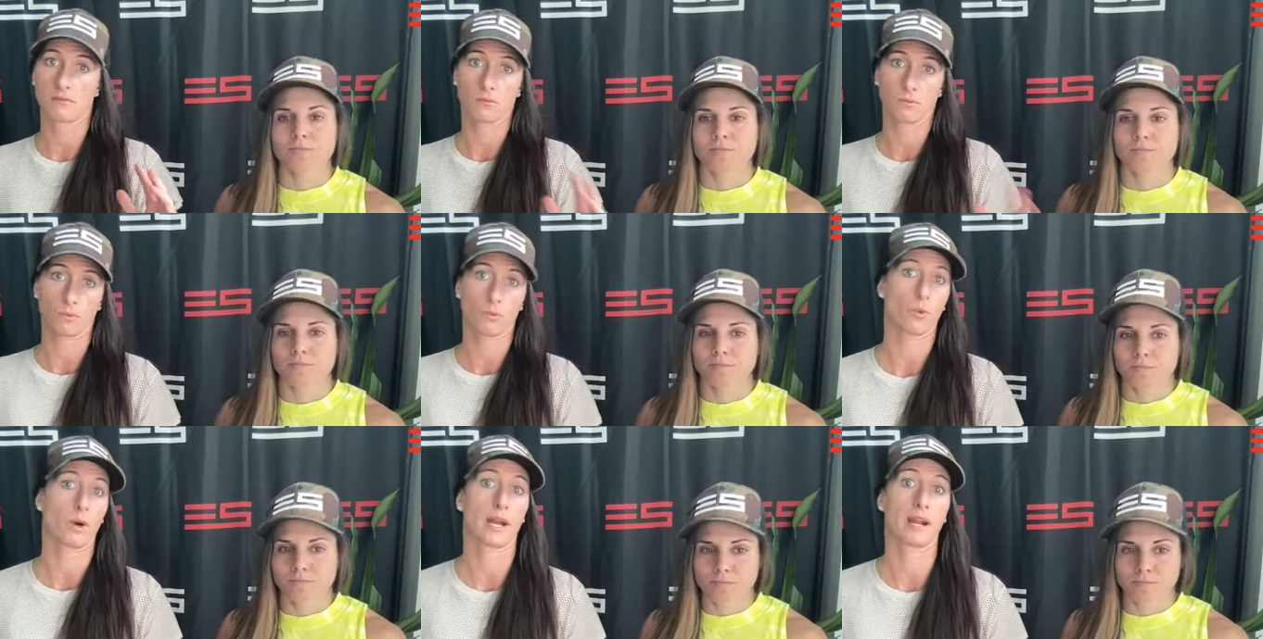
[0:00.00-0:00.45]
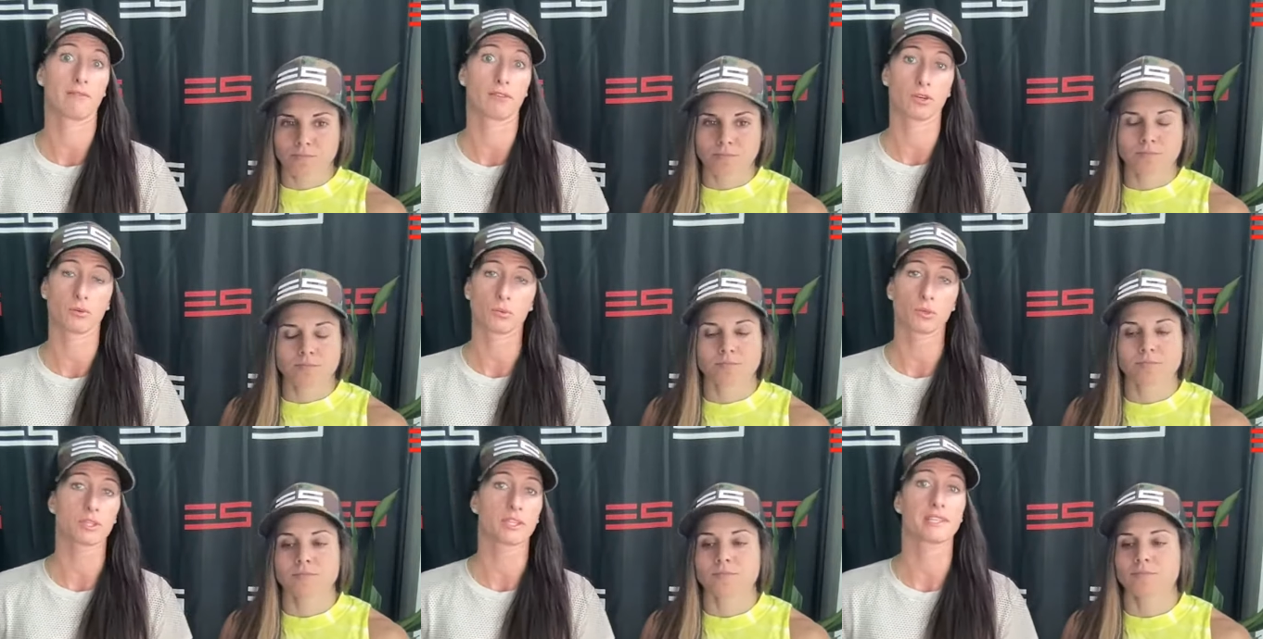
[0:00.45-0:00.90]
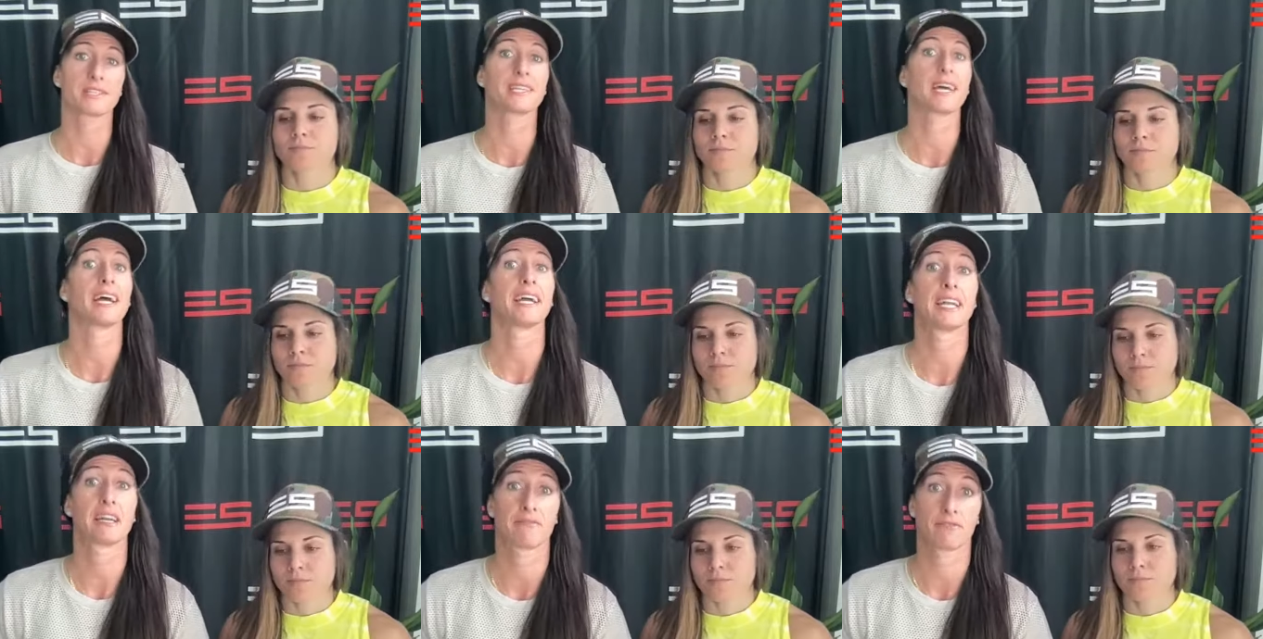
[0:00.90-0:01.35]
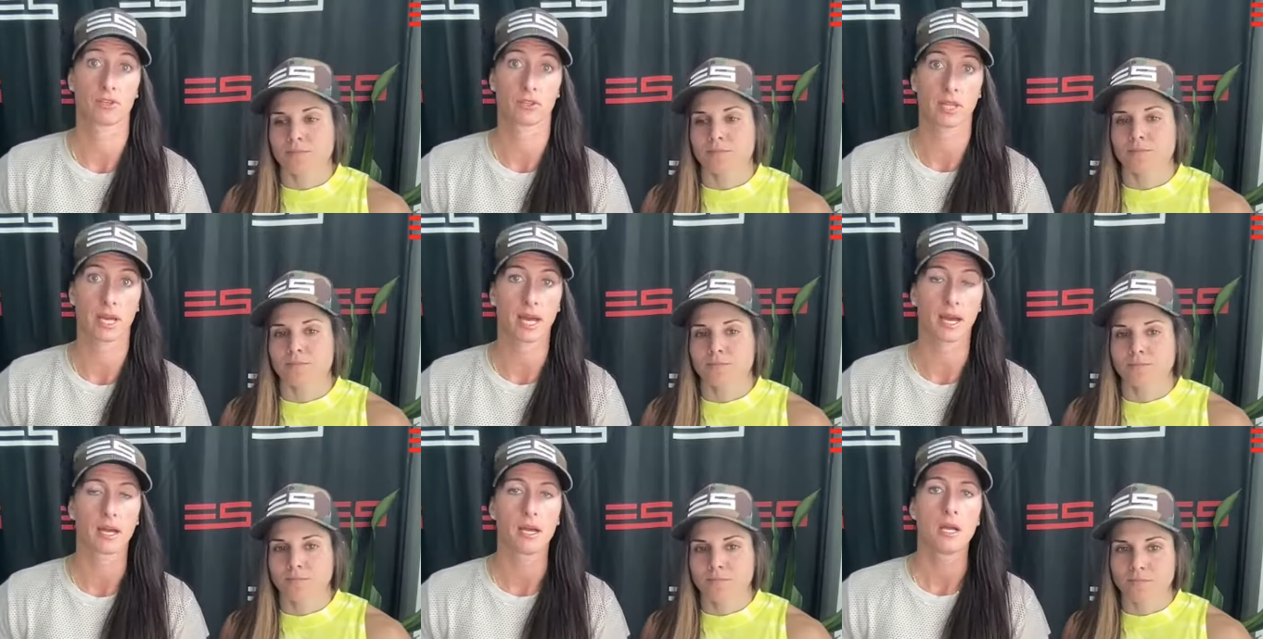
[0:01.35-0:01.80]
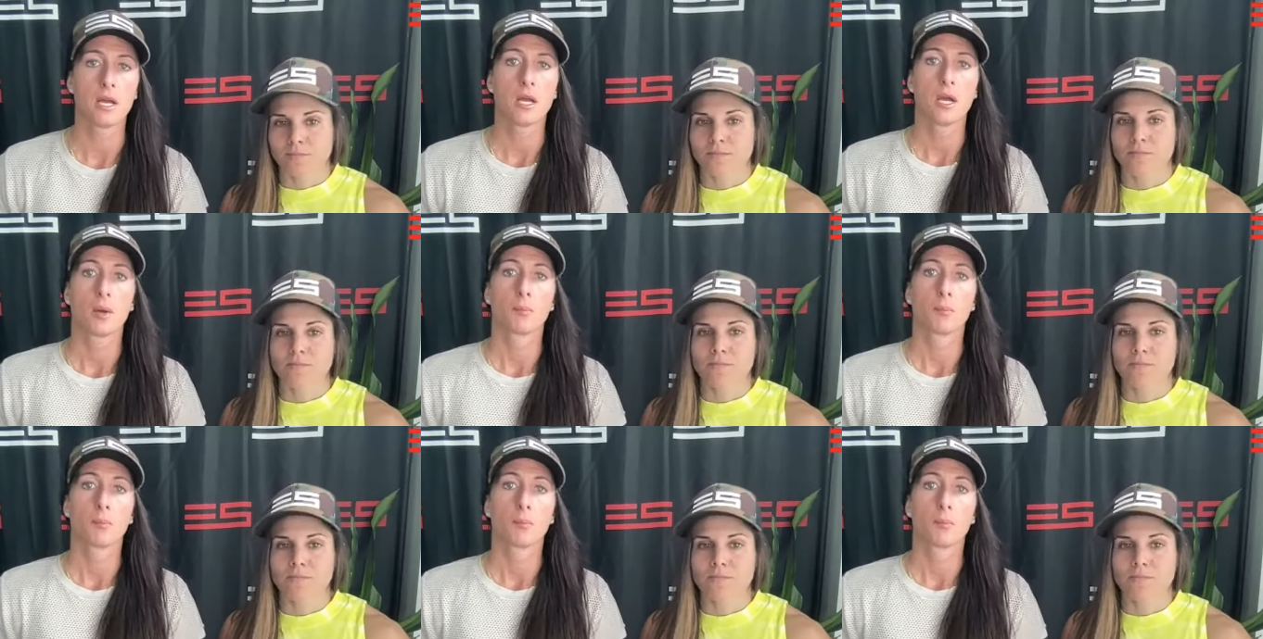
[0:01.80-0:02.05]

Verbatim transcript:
Speaker 1: whatever, and we'll decide after that.